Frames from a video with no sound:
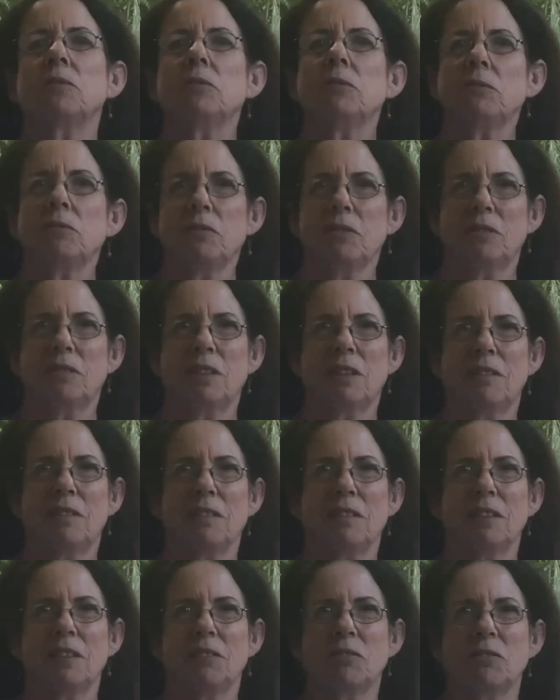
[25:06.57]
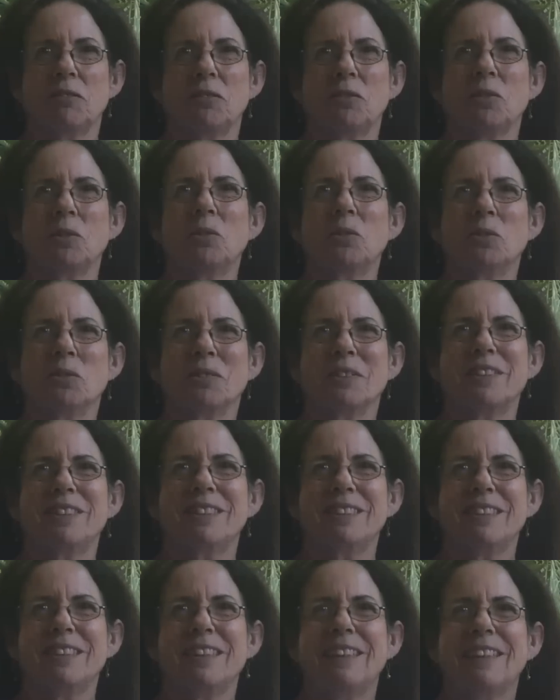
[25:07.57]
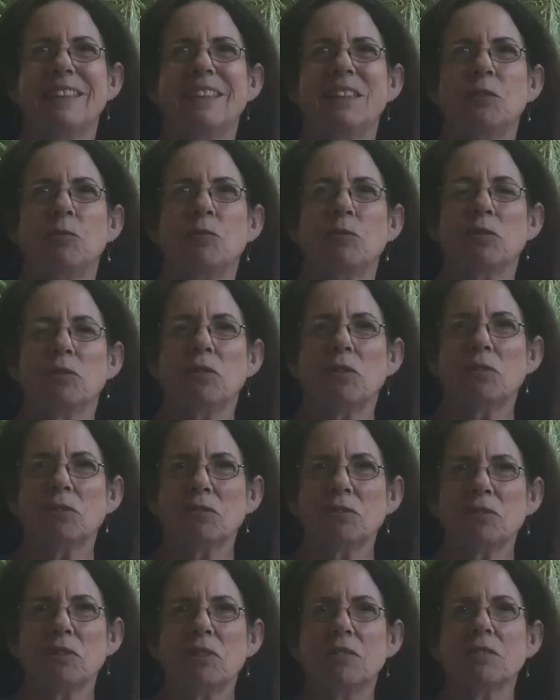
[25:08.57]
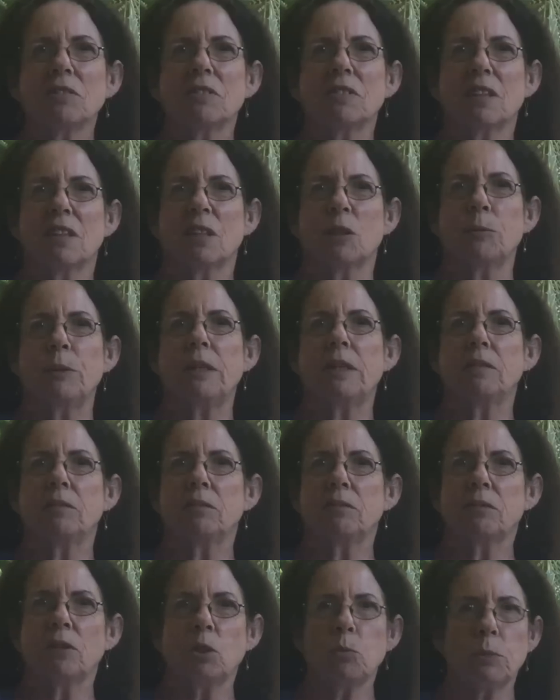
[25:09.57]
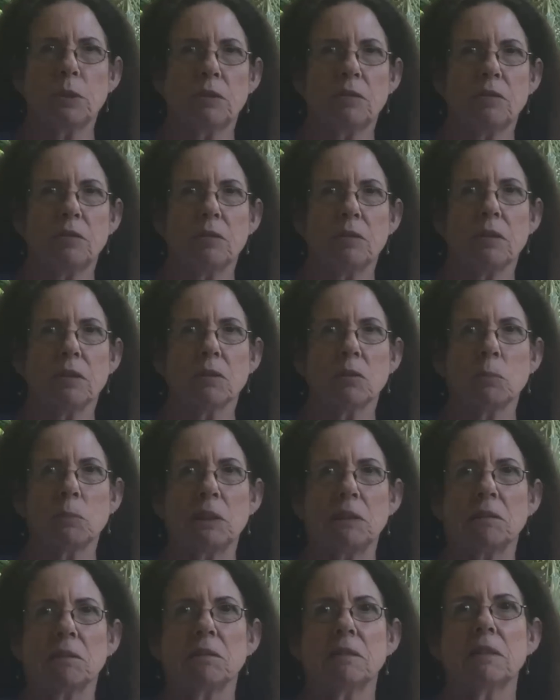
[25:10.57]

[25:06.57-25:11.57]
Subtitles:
the two of us sat together and talked for a long, long time. He had so much to tell me.